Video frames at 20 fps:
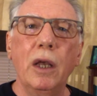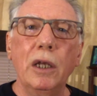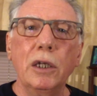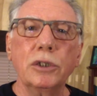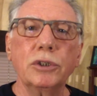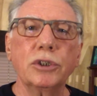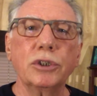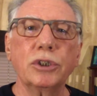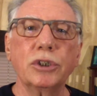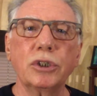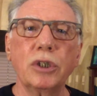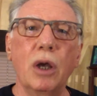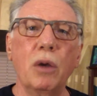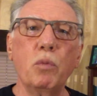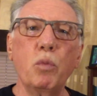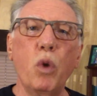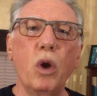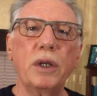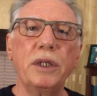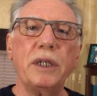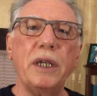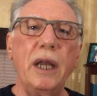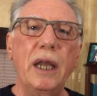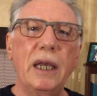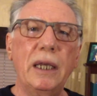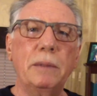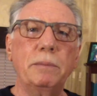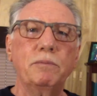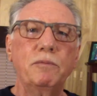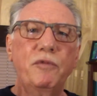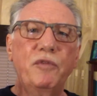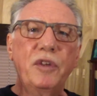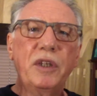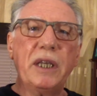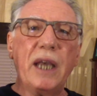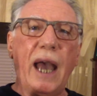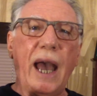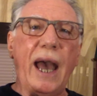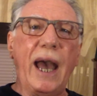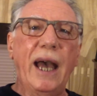someone named
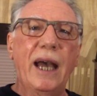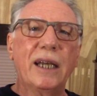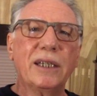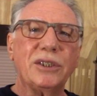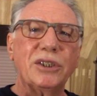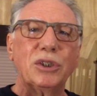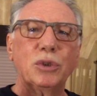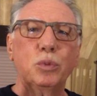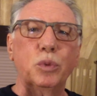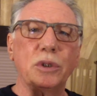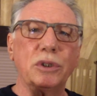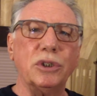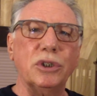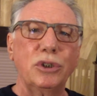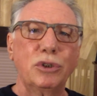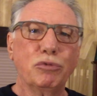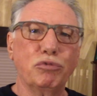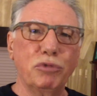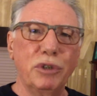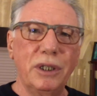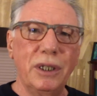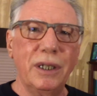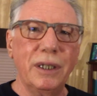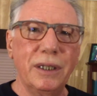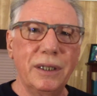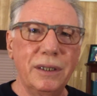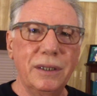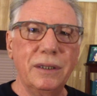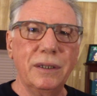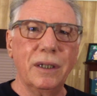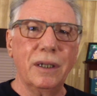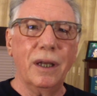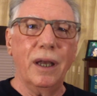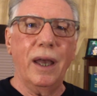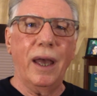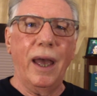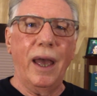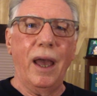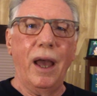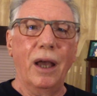Vyas, which is really
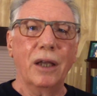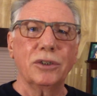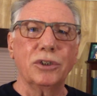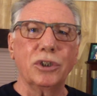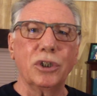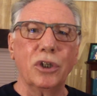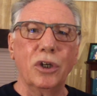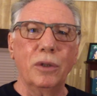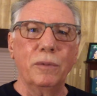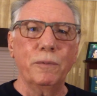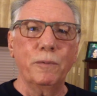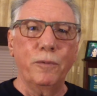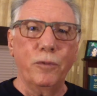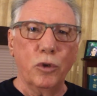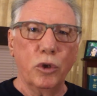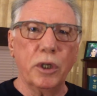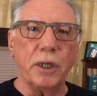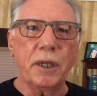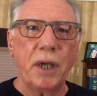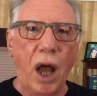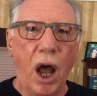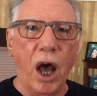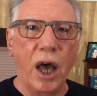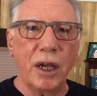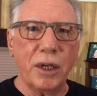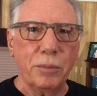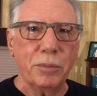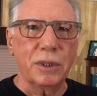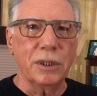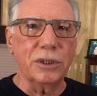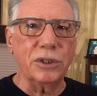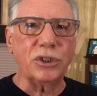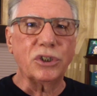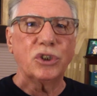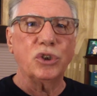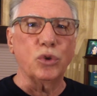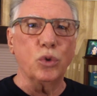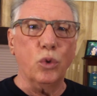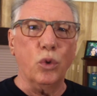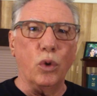a term for
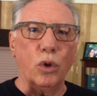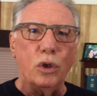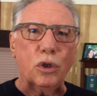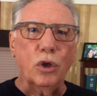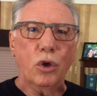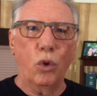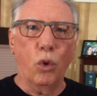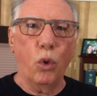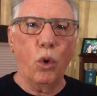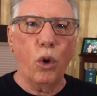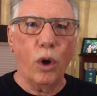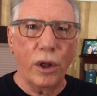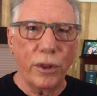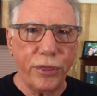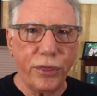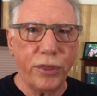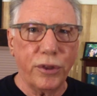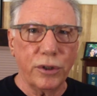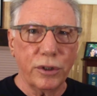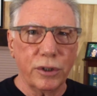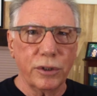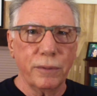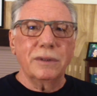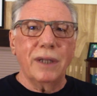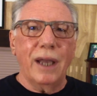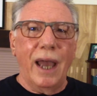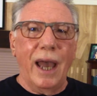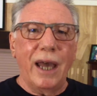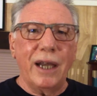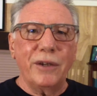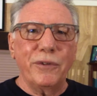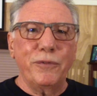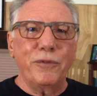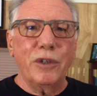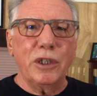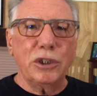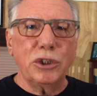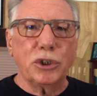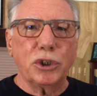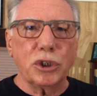anonymous or author, had a
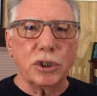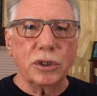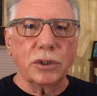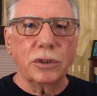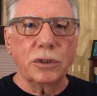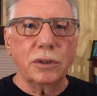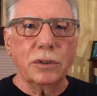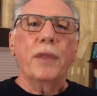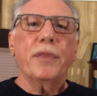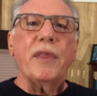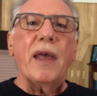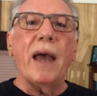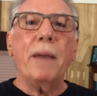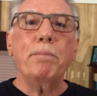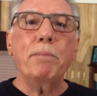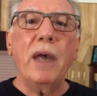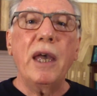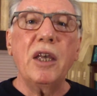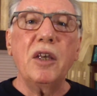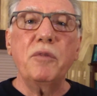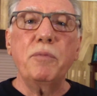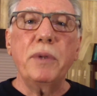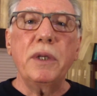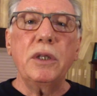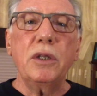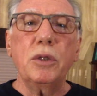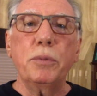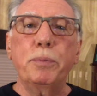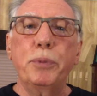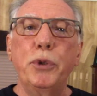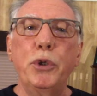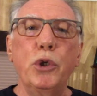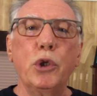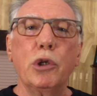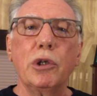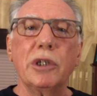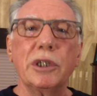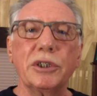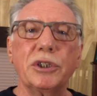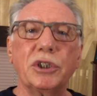vision that may have been the
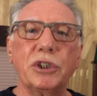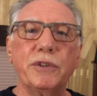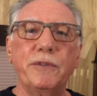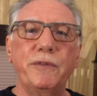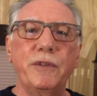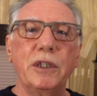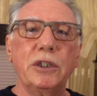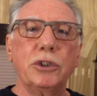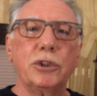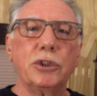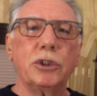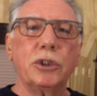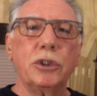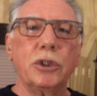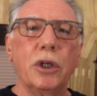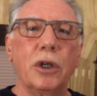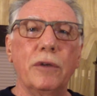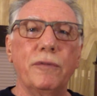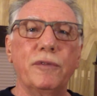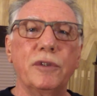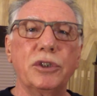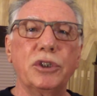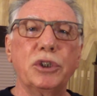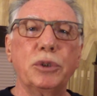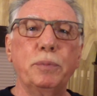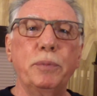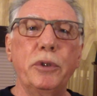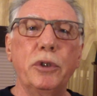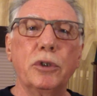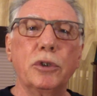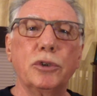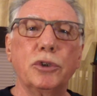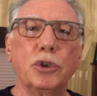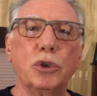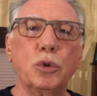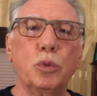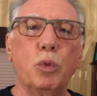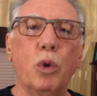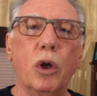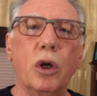purest vision of the
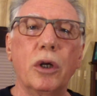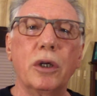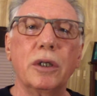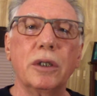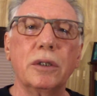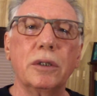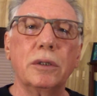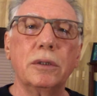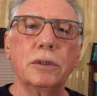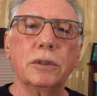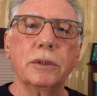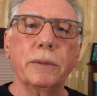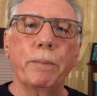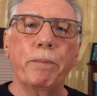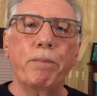spiritual world,